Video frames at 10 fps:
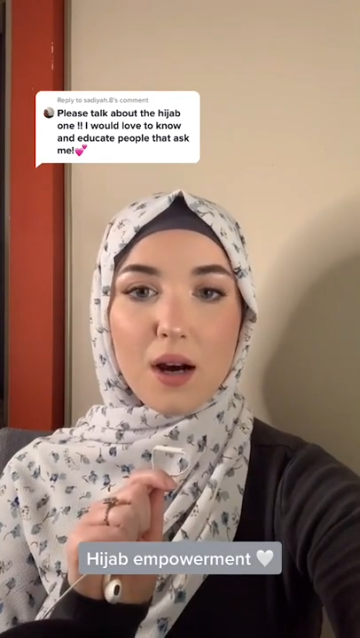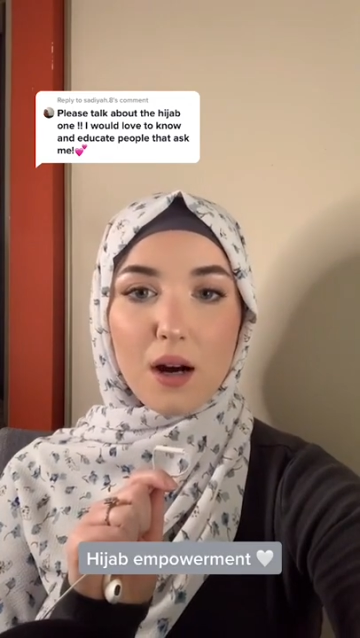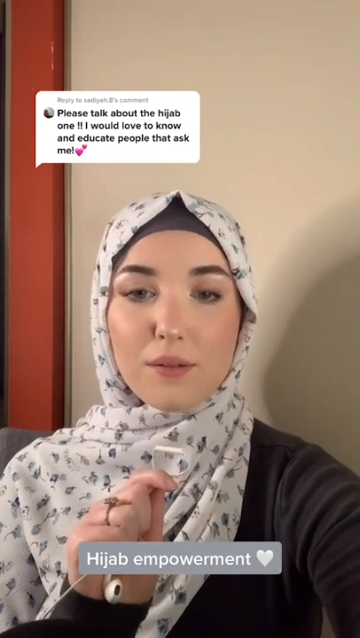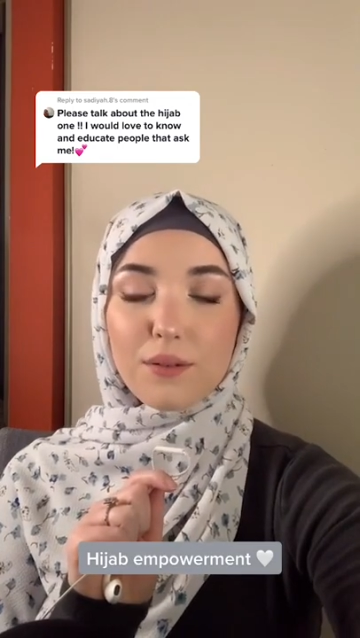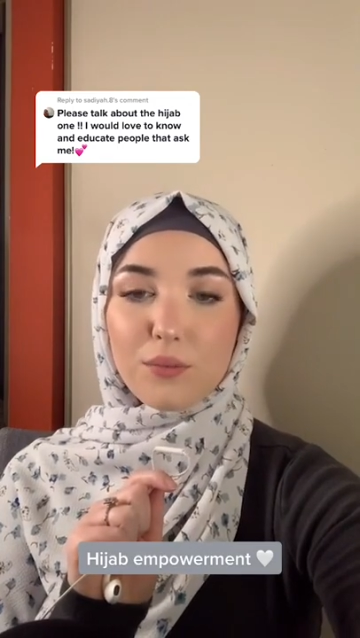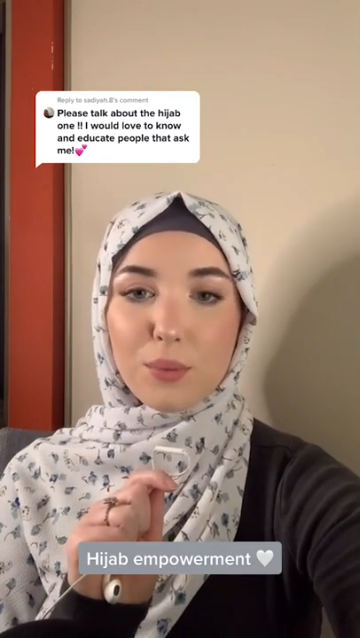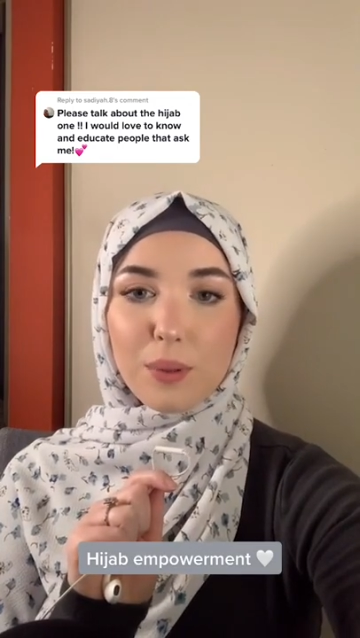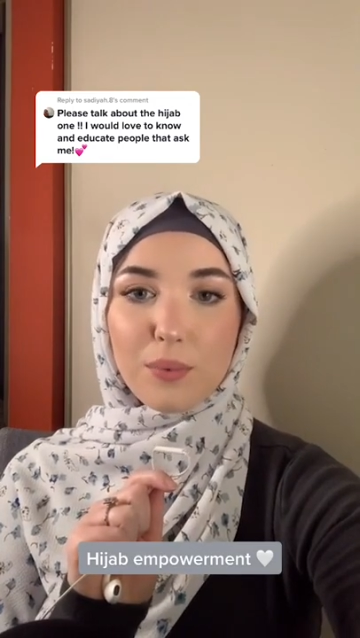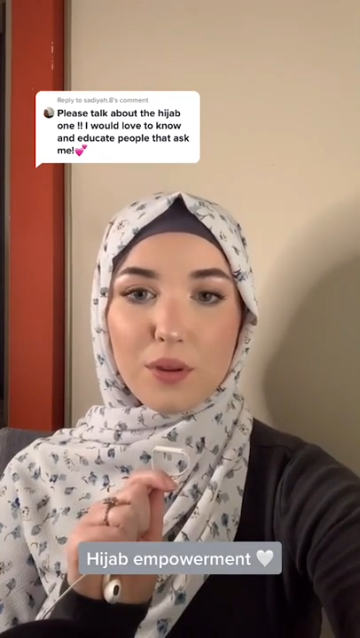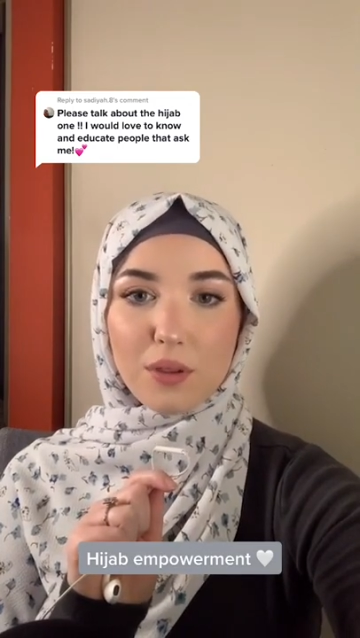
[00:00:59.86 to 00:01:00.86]
off of what
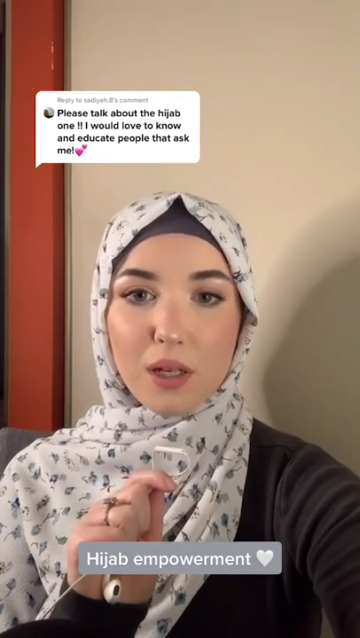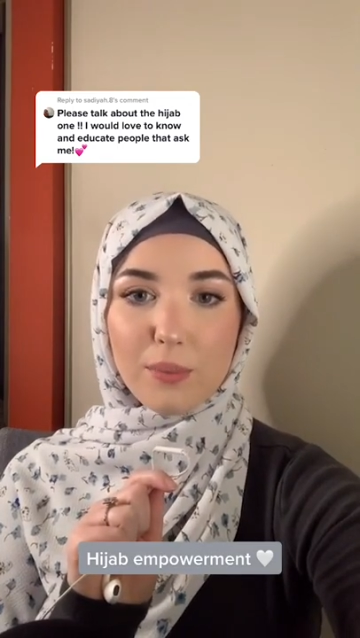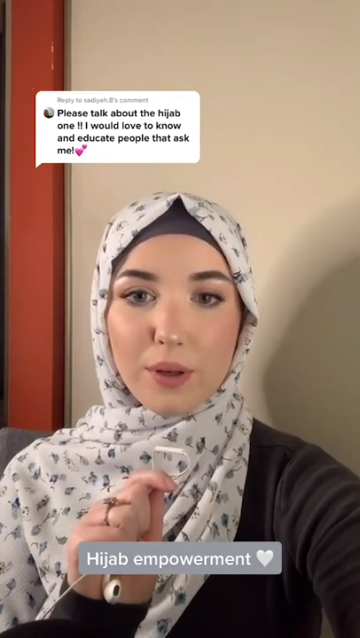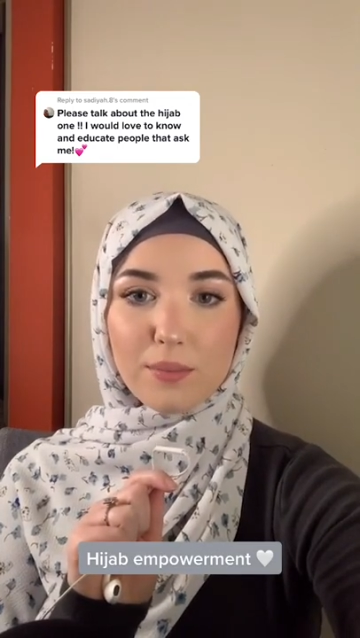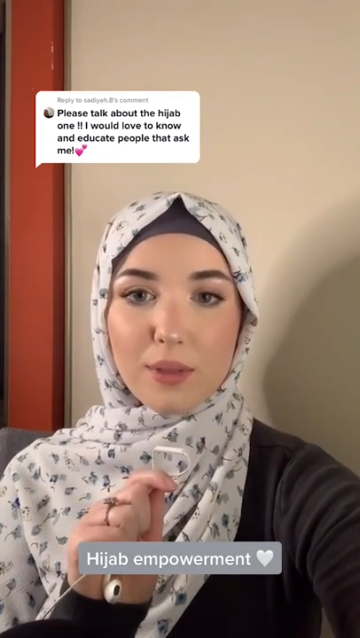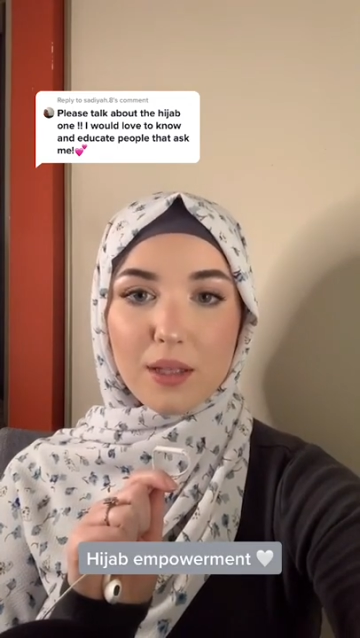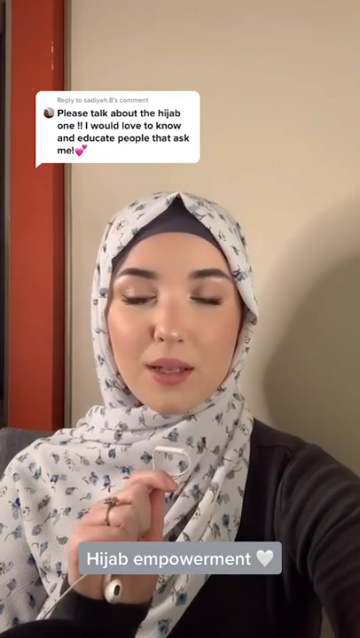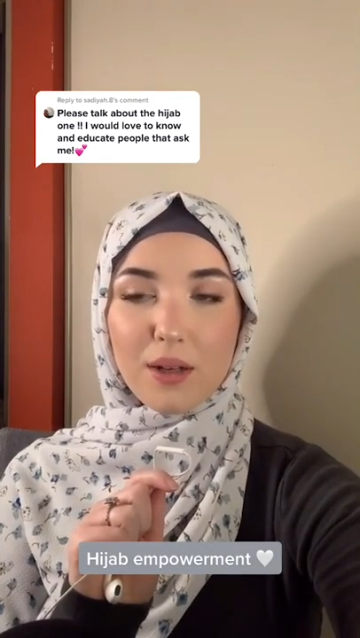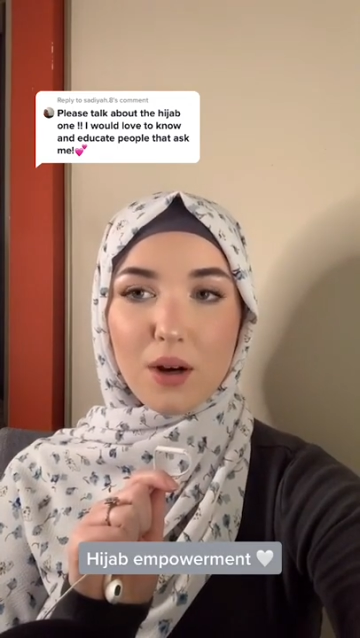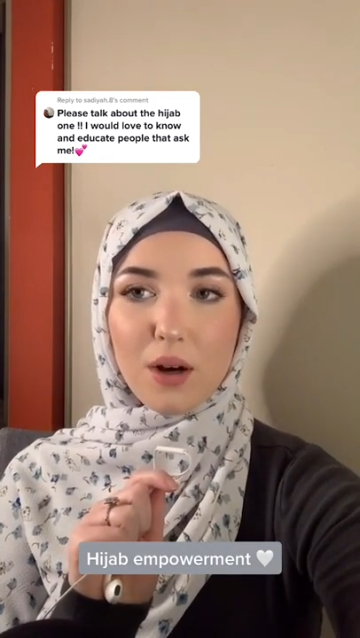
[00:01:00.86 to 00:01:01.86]
people thought about me
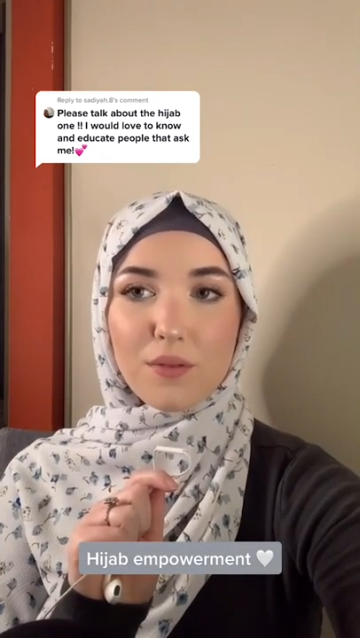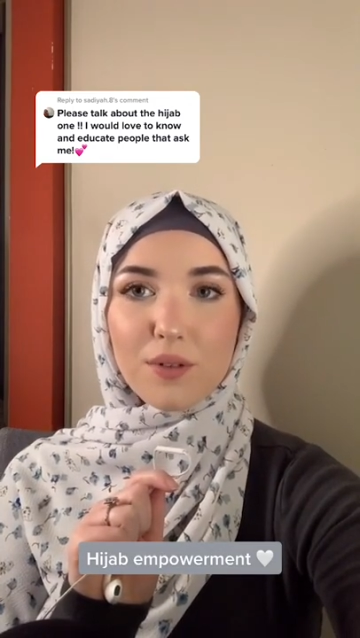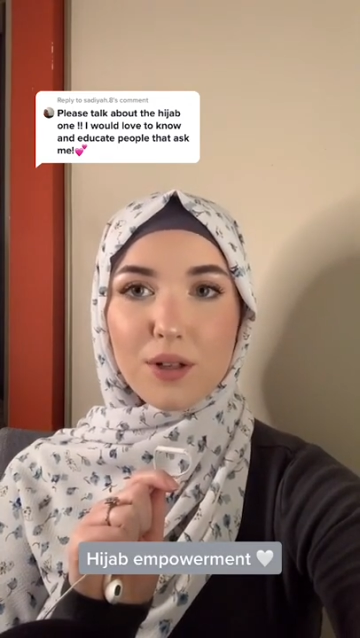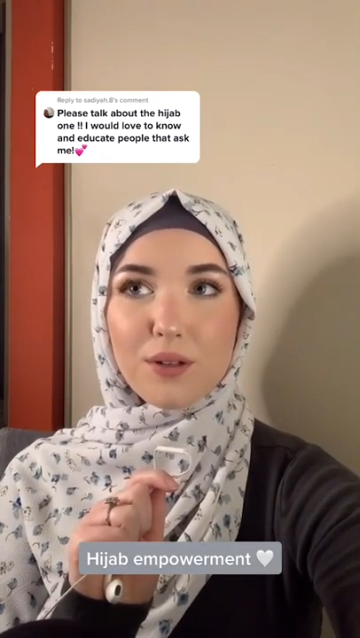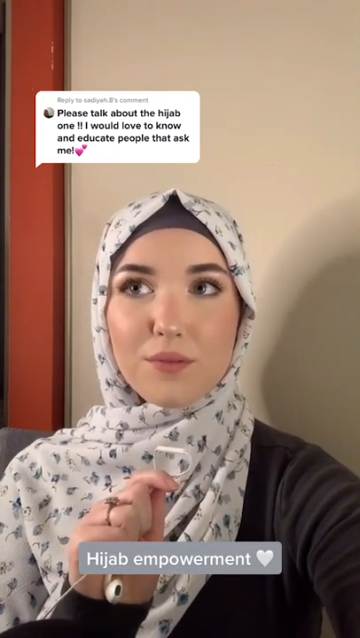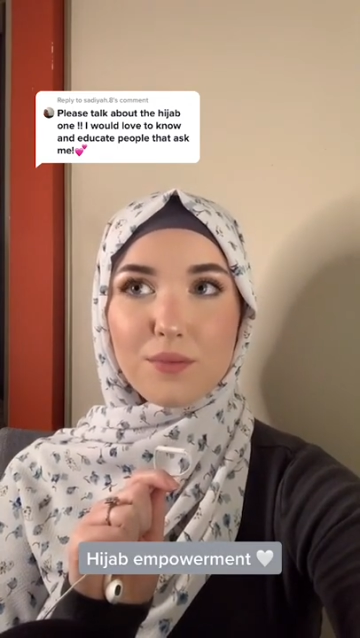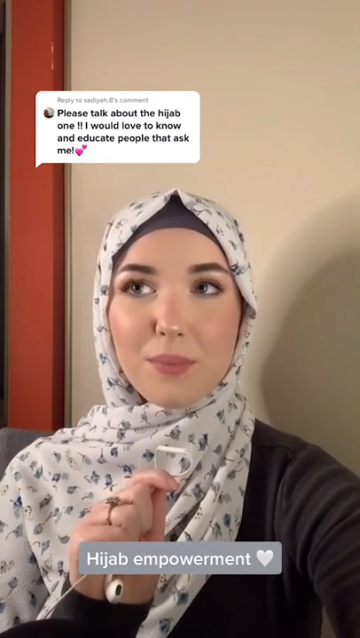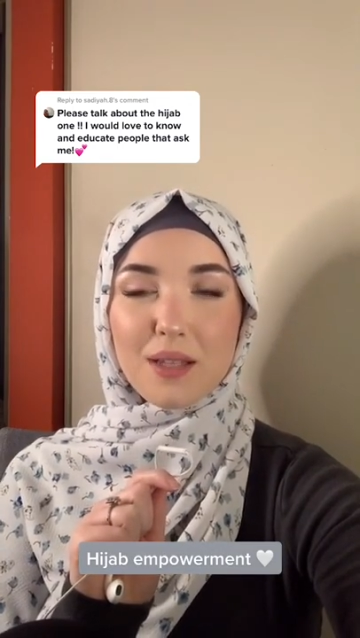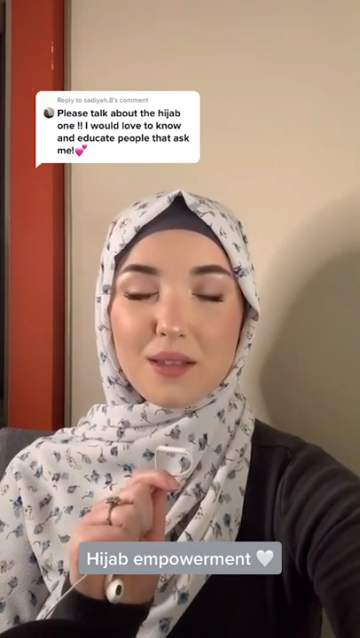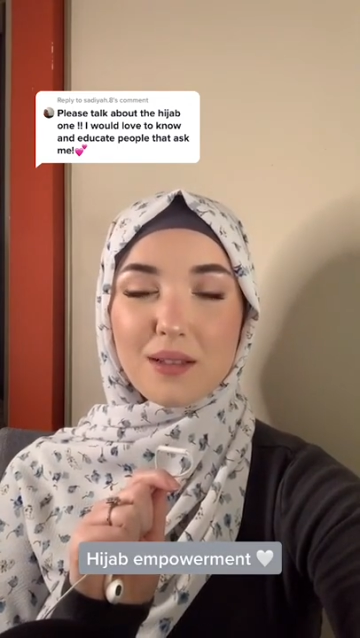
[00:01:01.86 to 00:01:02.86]
and off of
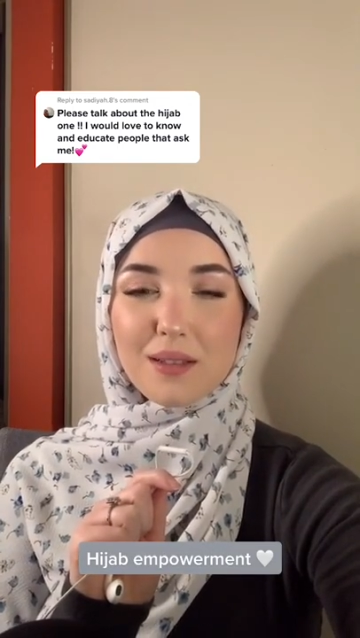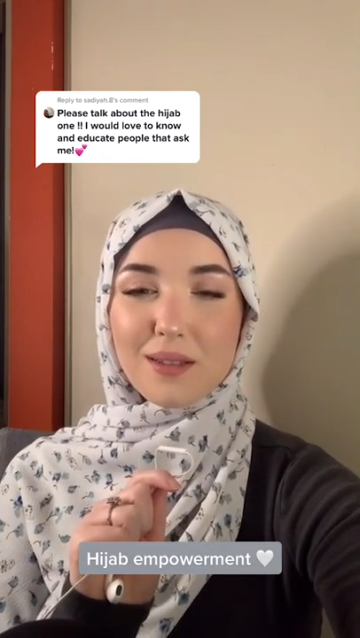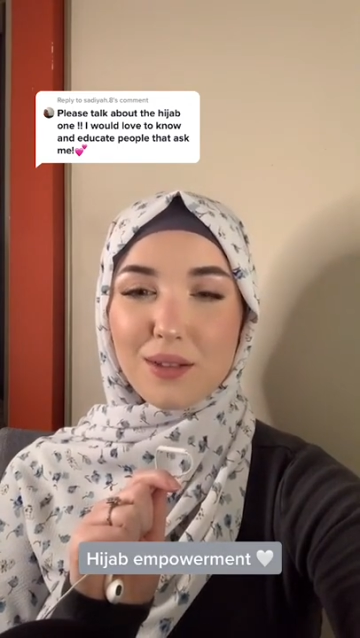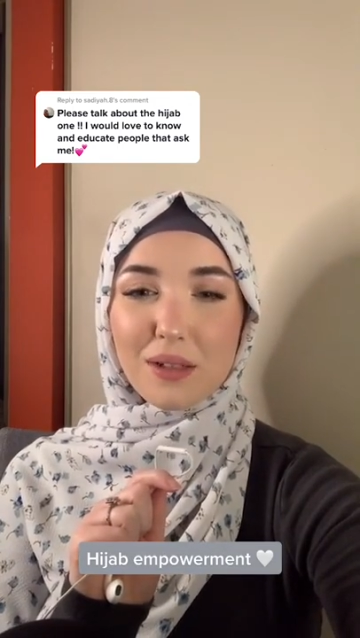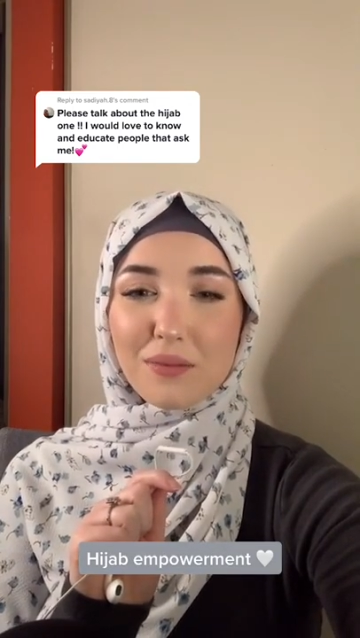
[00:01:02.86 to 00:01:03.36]
basically their